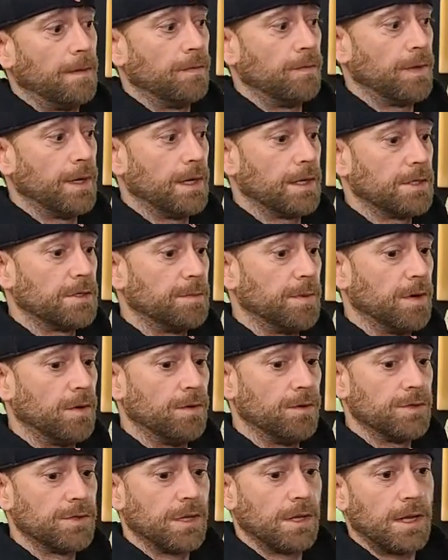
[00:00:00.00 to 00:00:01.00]
We
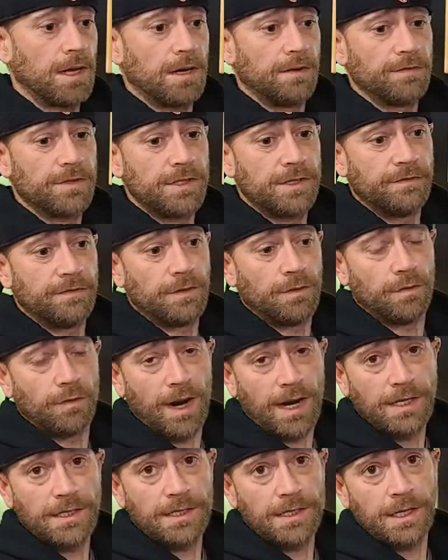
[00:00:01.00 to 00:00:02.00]
expose a lot of civil
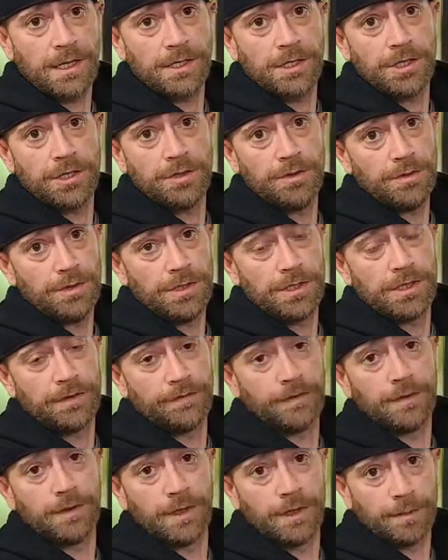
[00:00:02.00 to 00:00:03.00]
rights issues,
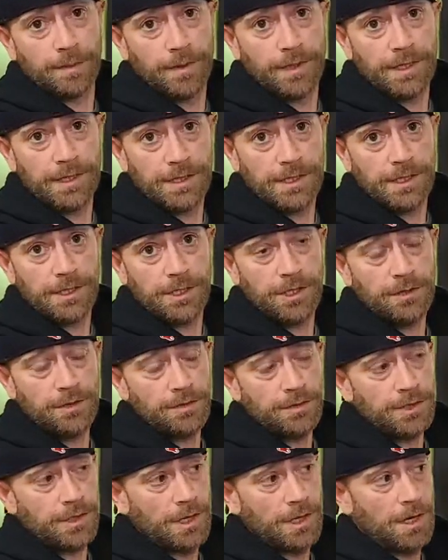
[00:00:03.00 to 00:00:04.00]
civil liberties
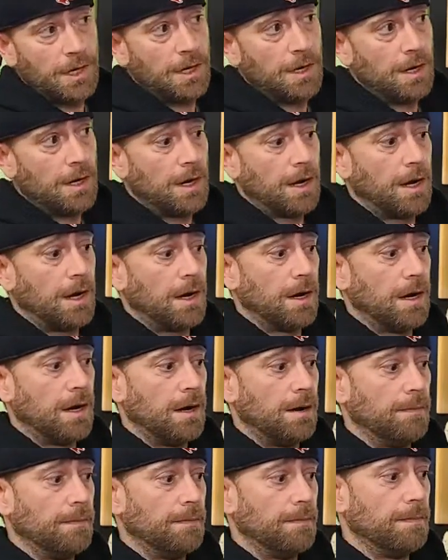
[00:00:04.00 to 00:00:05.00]
issues.
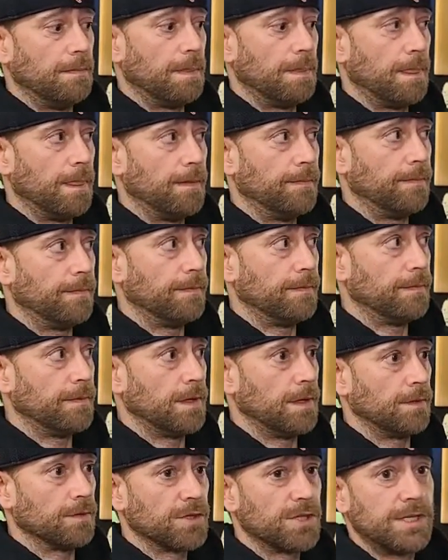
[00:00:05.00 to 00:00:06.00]

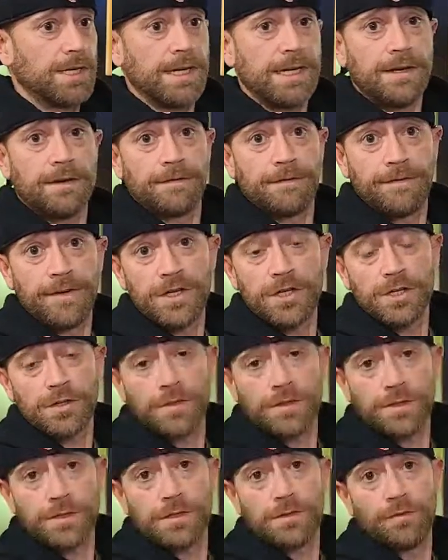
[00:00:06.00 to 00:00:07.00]
You know, city
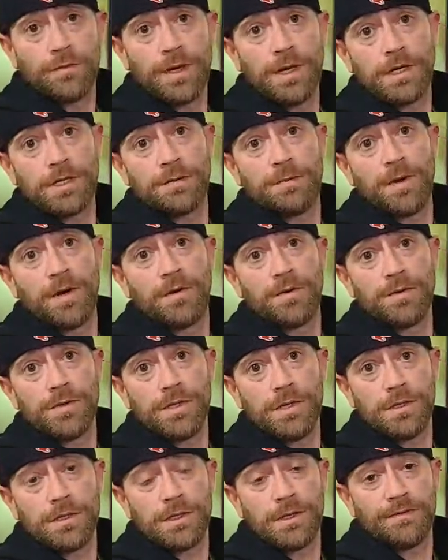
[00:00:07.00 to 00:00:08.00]
officials, we
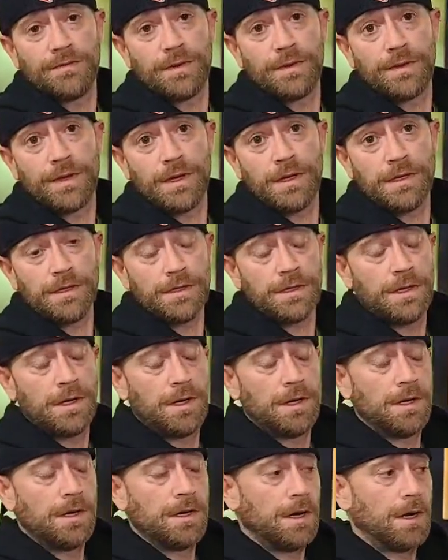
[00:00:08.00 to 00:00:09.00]
expose different things.
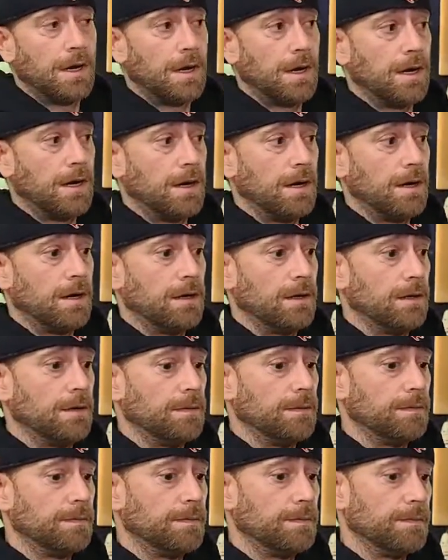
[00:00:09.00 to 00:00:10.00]

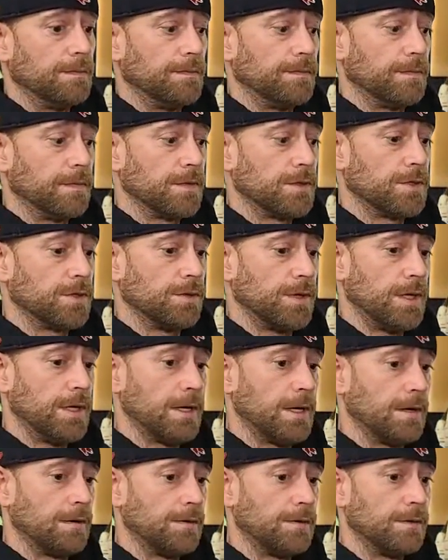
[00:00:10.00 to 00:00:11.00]
So
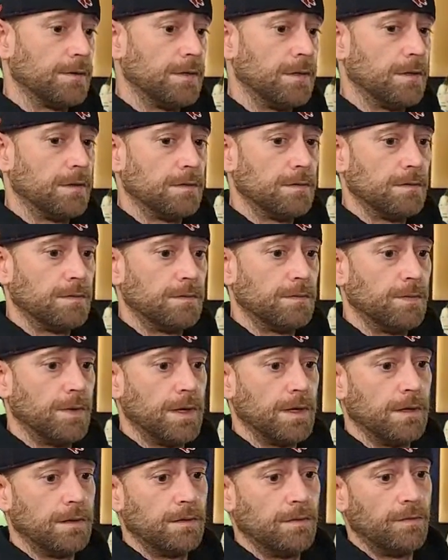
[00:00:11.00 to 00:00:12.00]
yeah, you know,
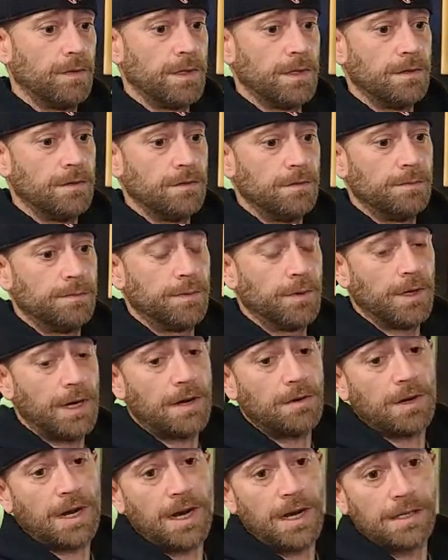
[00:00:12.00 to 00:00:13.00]
when you put
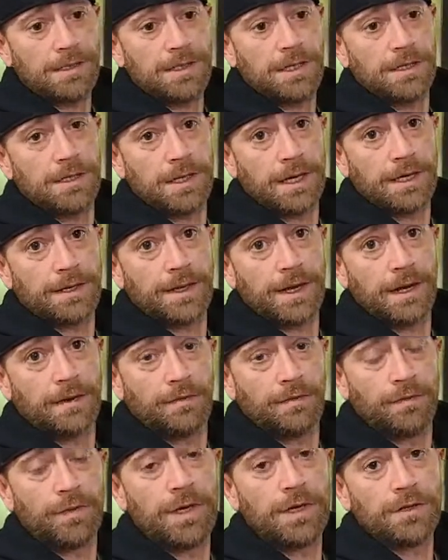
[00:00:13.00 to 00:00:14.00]
out content like
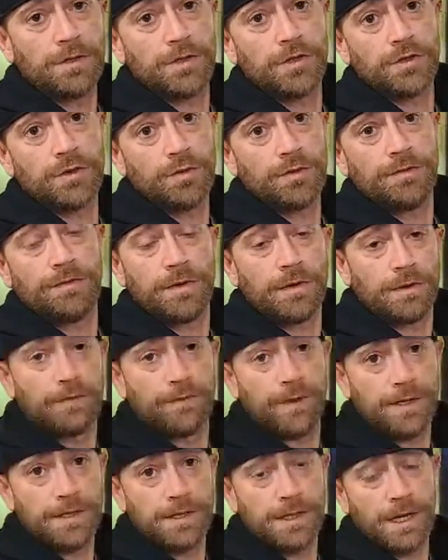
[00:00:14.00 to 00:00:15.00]
that, real truthful
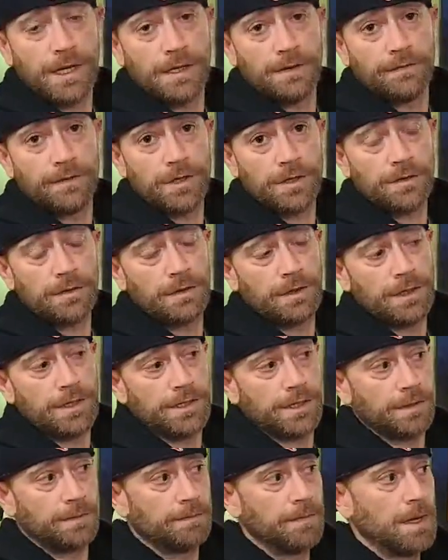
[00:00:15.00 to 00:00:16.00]
investigative
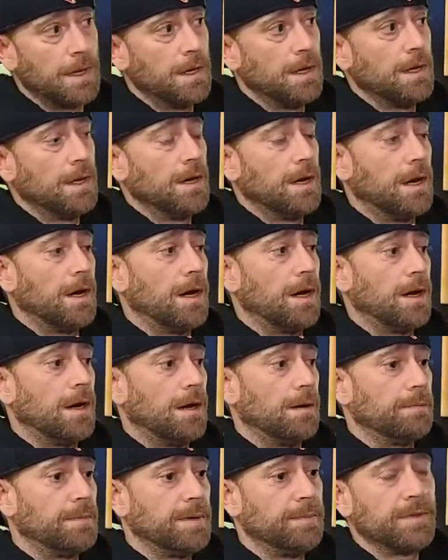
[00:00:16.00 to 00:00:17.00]
journalism,
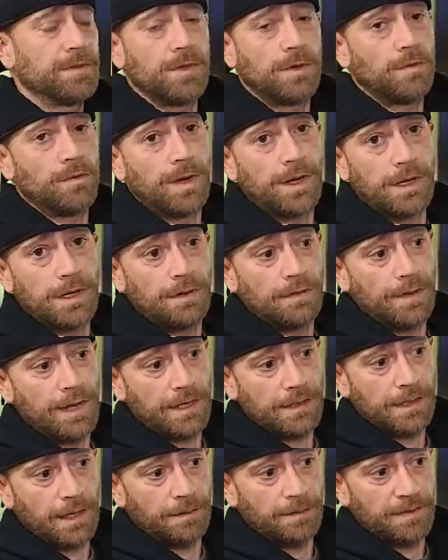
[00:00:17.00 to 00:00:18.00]
people don't want to hear
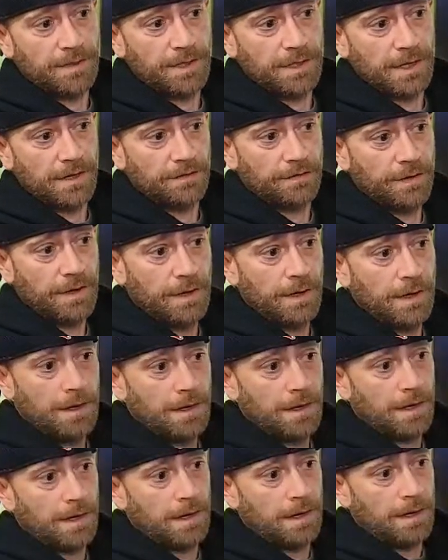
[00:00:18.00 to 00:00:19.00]
that type of stuff.
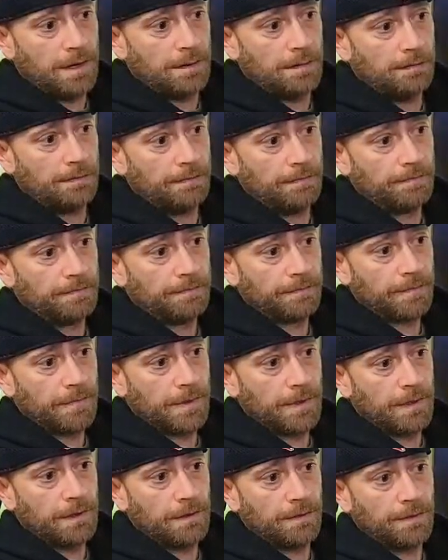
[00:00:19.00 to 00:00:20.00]

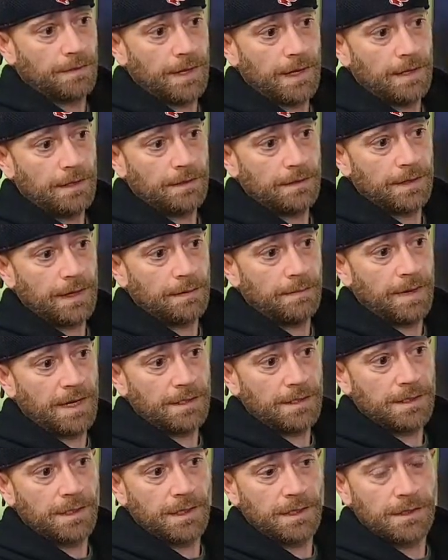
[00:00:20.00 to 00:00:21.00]
You know, and that
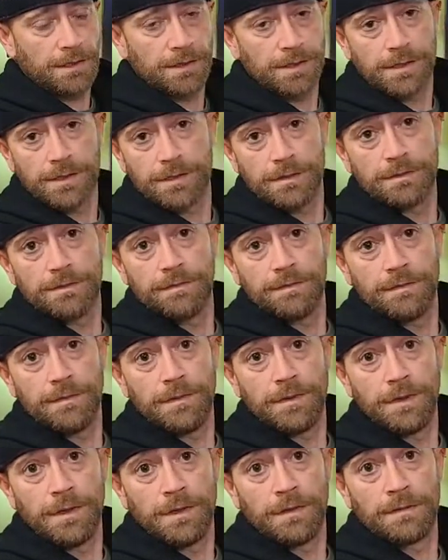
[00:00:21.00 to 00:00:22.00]
makes things,
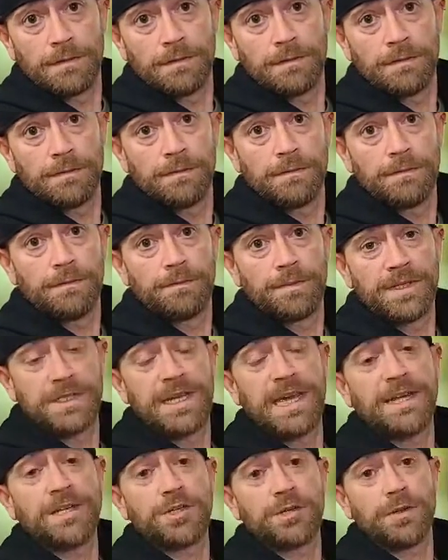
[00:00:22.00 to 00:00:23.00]
you know,
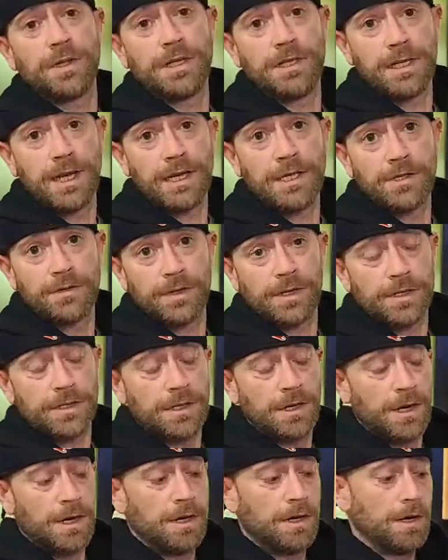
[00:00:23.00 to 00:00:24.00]
potentially
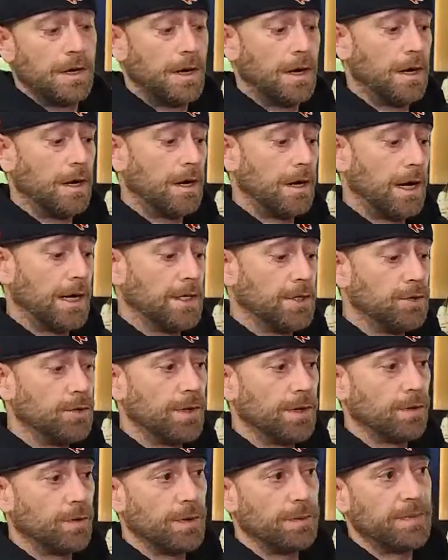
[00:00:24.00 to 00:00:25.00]
dangerous. I
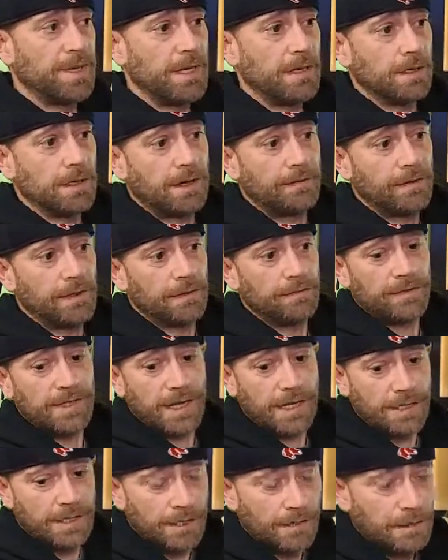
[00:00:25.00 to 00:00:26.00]
knew there would be a level of
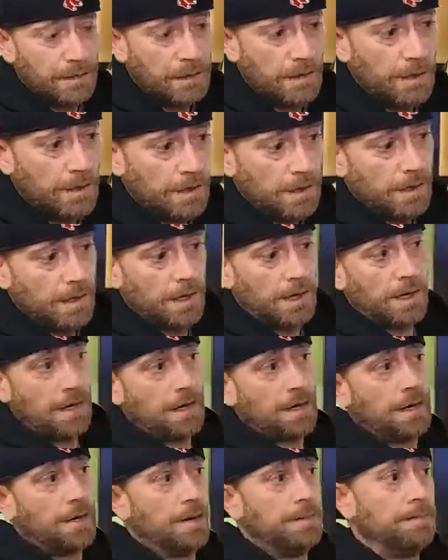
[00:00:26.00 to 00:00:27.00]
danger
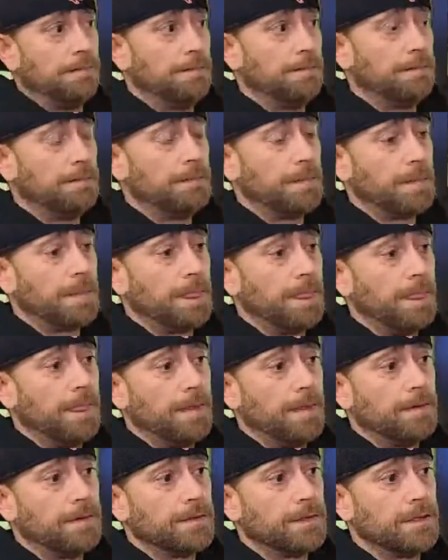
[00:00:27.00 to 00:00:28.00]
to
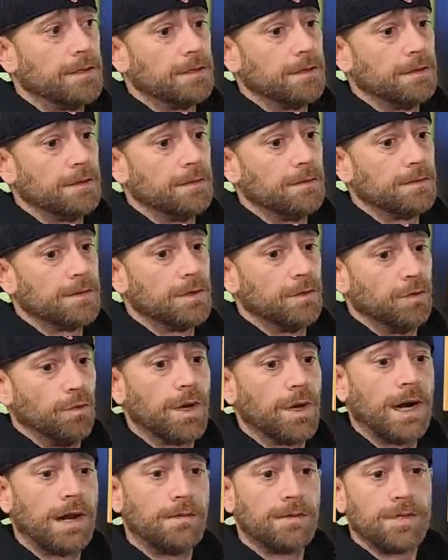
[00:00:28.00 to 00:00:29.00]

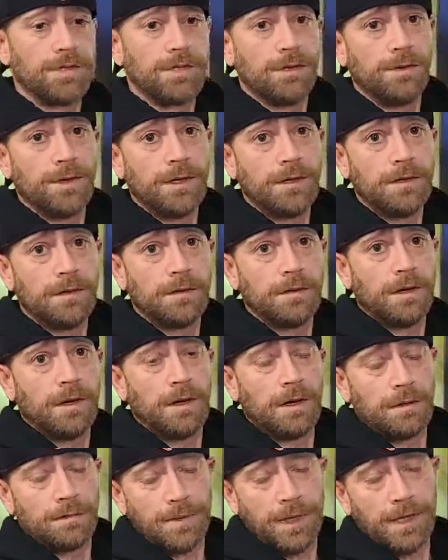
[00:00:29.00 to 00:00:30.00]
what I was doing,
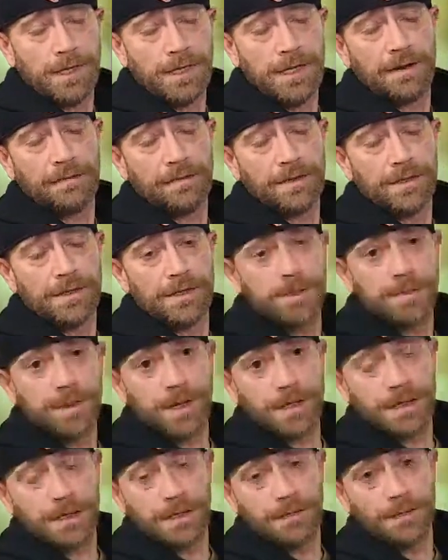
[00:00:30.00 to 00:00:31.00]
but I never
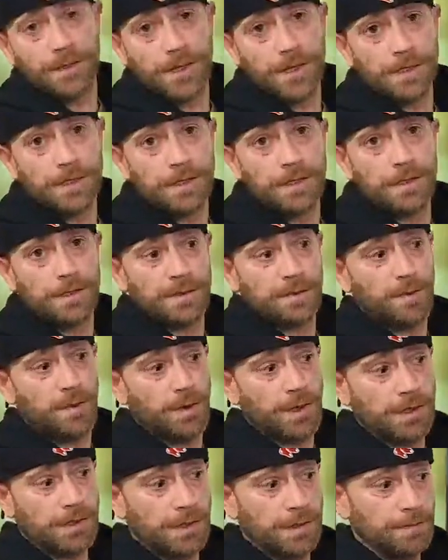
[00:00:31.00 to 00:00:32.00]
suspected it would get to this
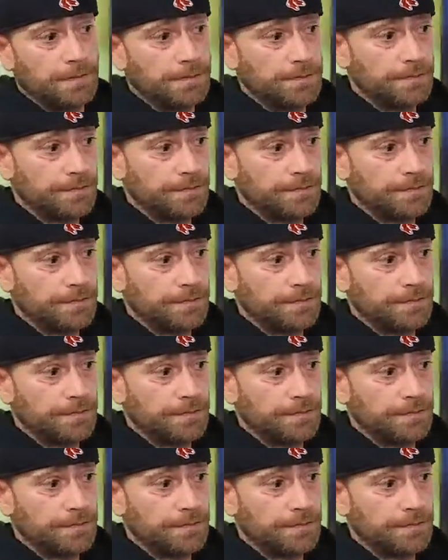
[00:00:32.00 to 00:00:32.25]
point.